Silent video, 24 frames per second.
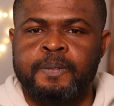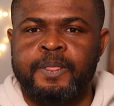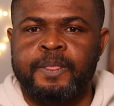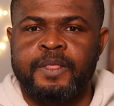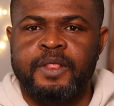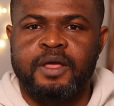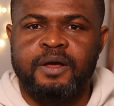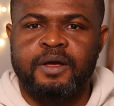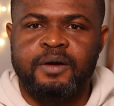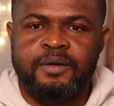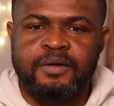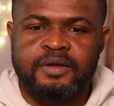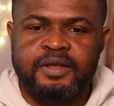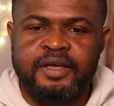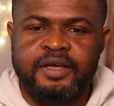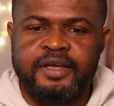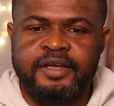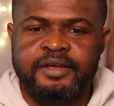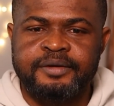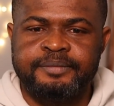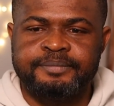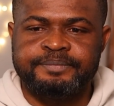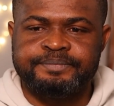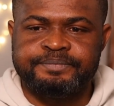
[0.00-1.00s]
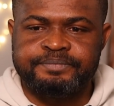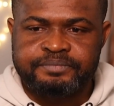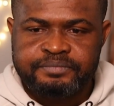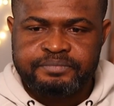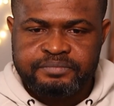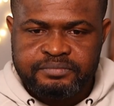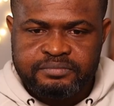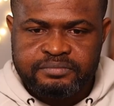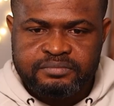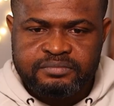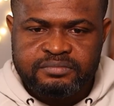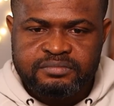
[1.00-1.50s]
Okay,
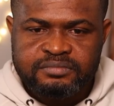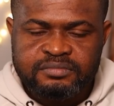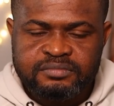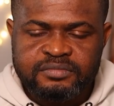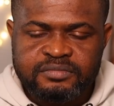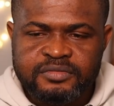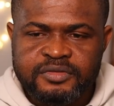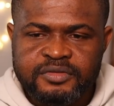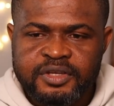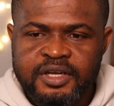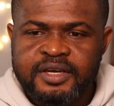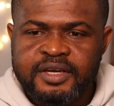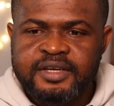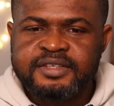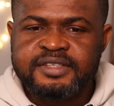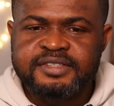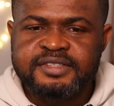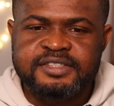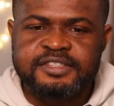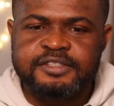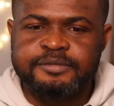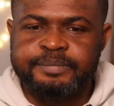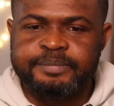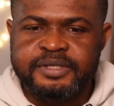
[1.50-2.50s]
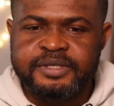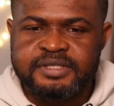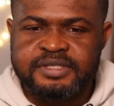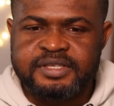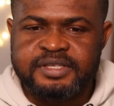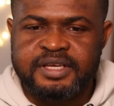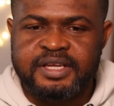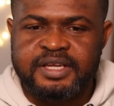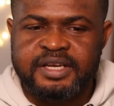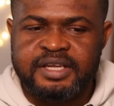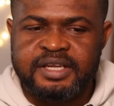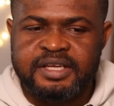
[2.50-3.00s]
this is
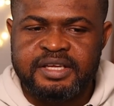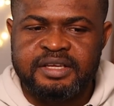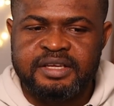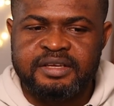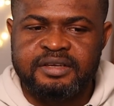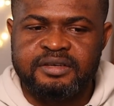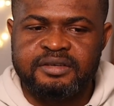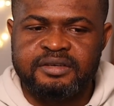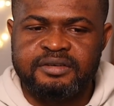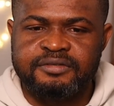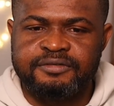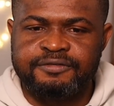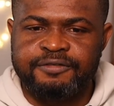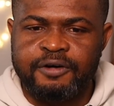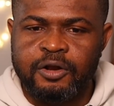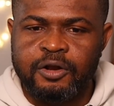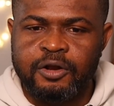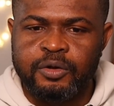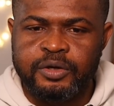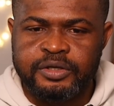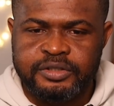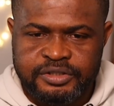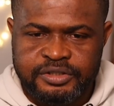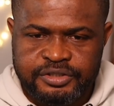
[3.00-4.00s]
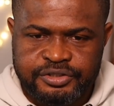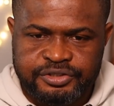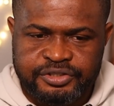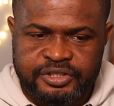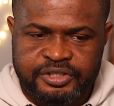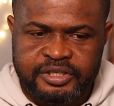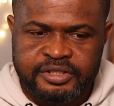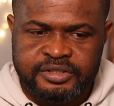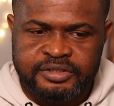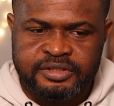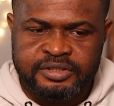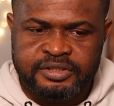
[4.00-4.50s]
basically following the
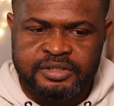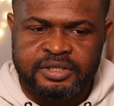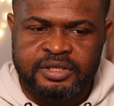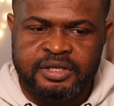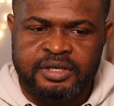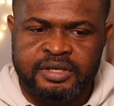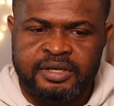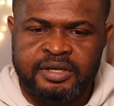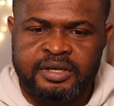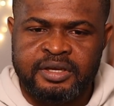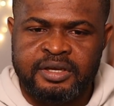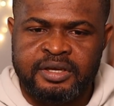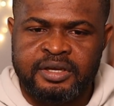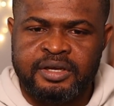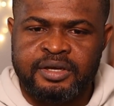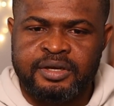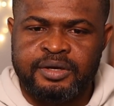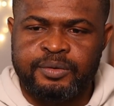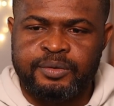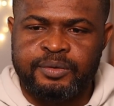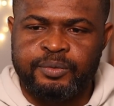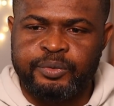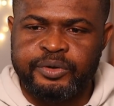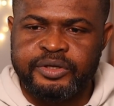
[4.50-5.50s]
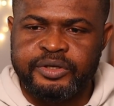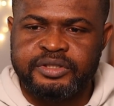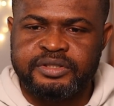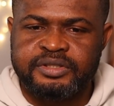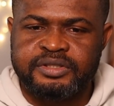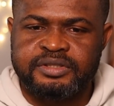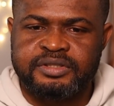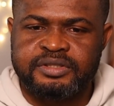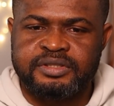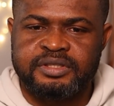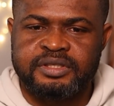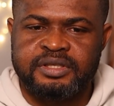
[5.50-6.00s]
trend
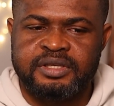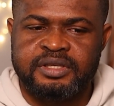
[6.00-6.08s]
with